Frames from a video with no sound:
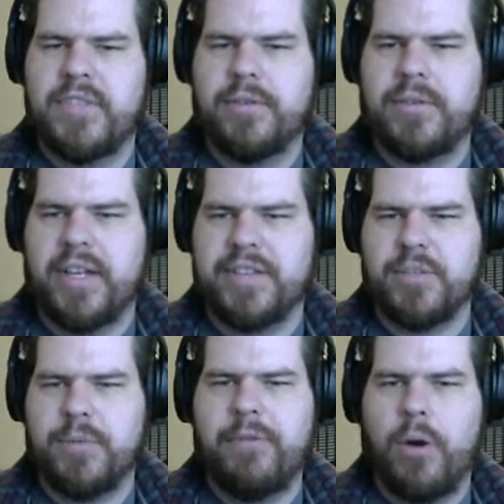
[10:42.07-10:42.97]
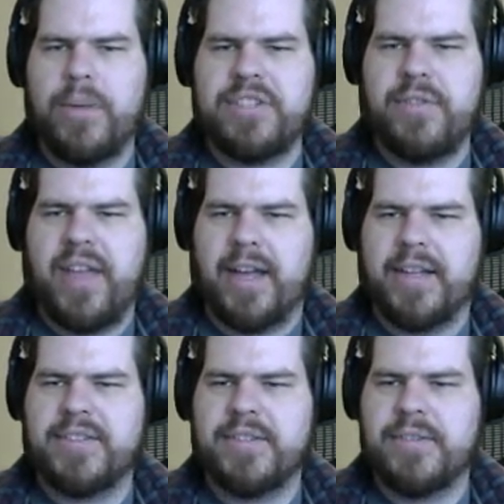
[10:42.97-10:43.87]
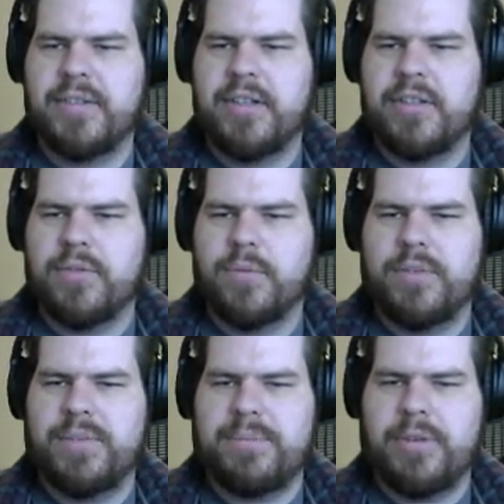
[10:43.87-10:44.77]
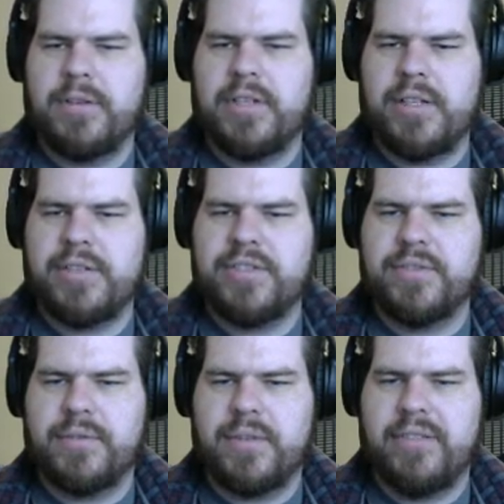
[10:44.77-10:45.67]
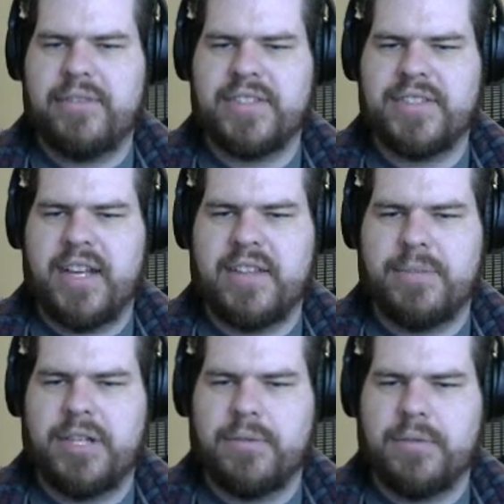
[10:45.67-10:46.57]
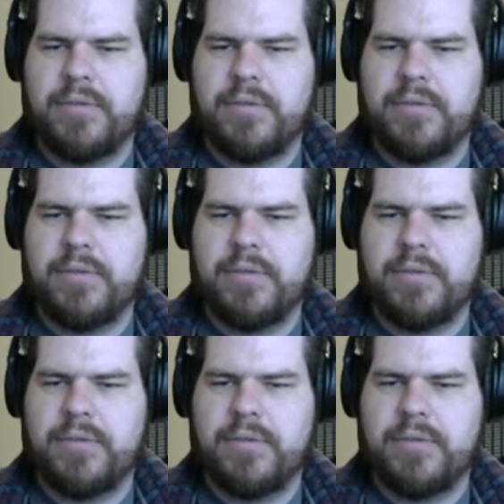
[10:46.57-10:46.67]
Okay, so before we do that, would it be pertinent to give this guy the bone?